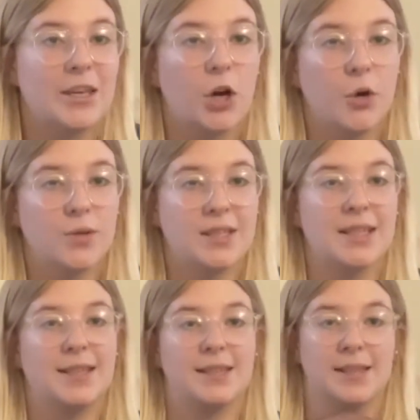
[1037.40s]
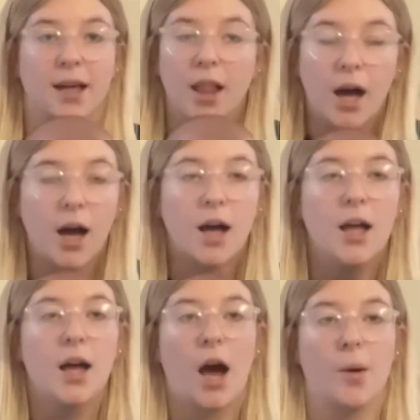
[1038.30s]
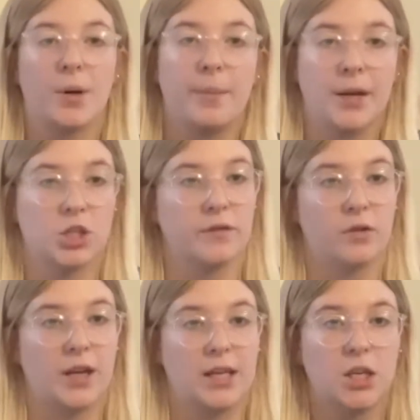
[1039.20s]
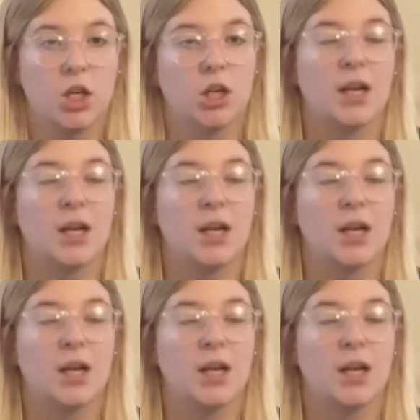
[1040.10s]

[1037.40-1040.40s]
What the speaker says: Cozy Zila. I'll put a picture of it right here.